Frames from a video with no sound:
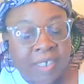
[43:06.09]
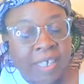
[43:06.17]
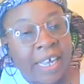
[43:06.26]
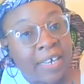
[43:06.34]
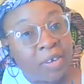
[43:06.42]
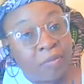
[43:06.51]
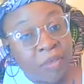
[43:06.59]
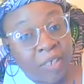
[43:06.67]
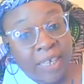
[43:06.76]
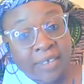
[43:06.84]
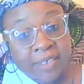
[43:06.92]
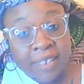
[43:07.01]
It's the end of the
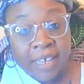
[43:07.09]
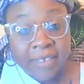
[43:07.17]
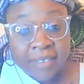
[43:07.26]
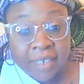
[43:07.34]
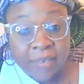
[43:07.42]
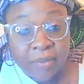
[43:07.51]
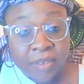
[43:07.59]
year, it's the last